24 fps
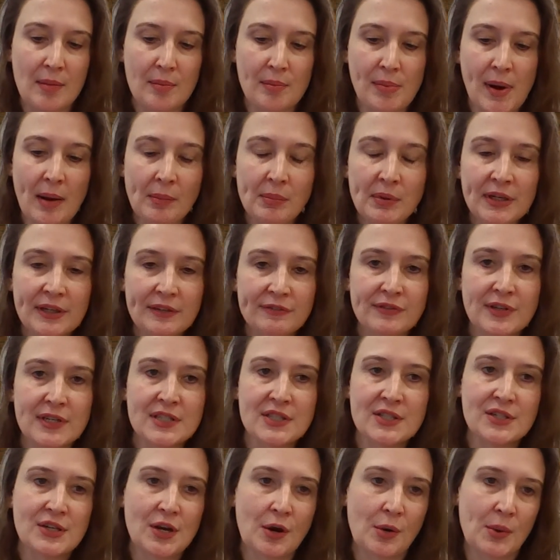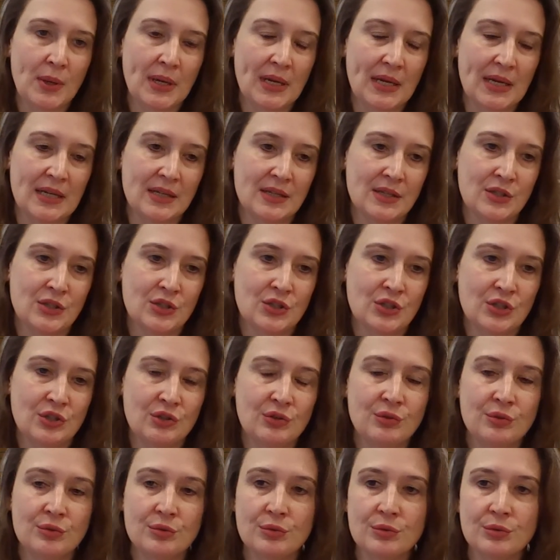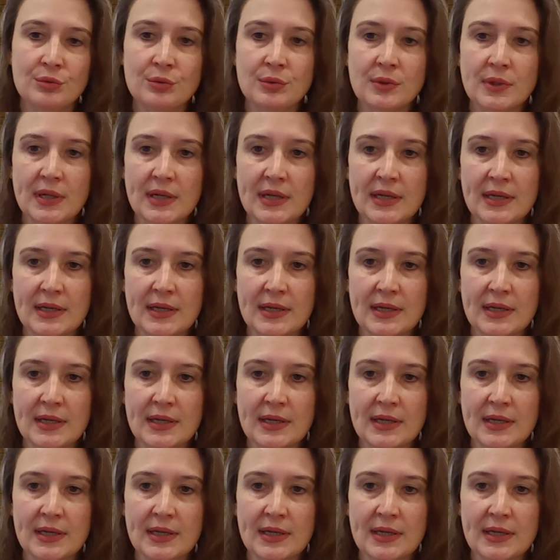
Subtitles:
public funds going into